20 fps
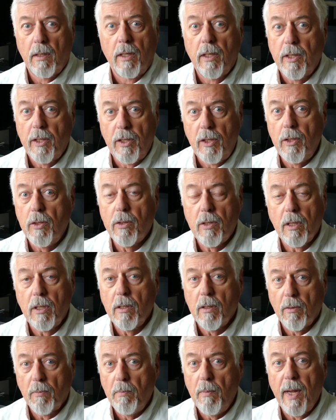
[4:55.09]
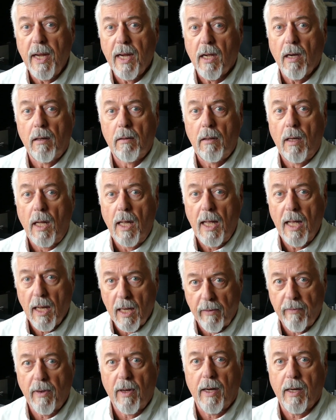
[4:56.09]
you can make a hell
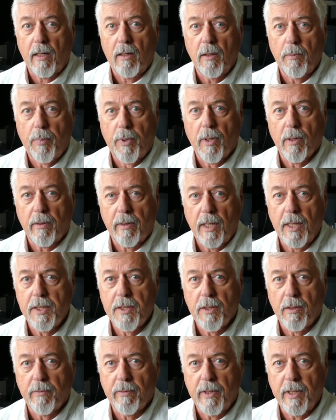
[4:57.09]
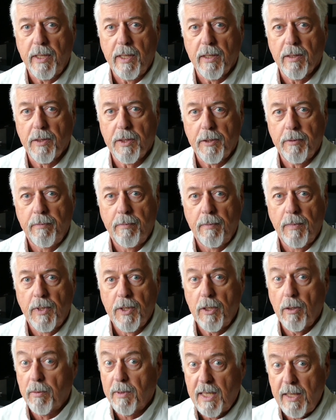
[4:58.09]
of a lot of good progress over the years.
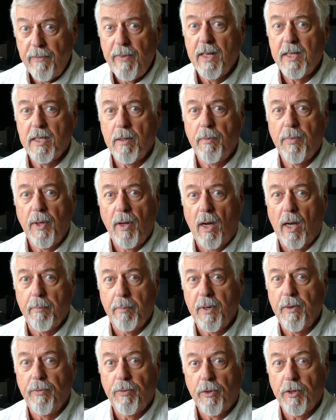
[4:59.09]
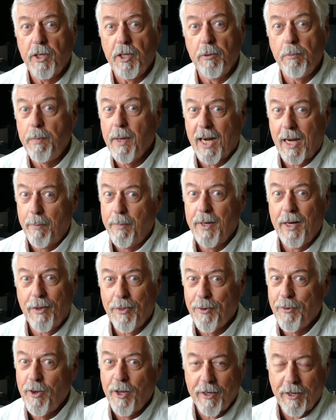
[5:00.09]
So give that some thought before you pick up
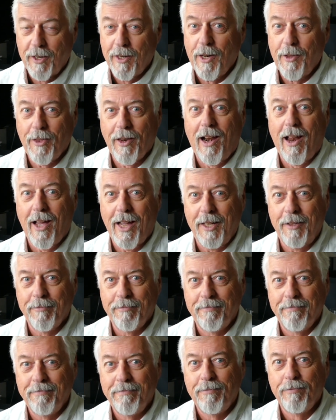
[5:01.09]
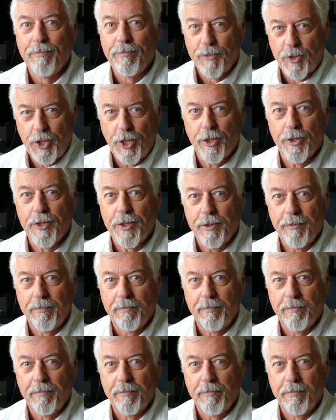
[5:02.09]
another rod and another line. Cheers.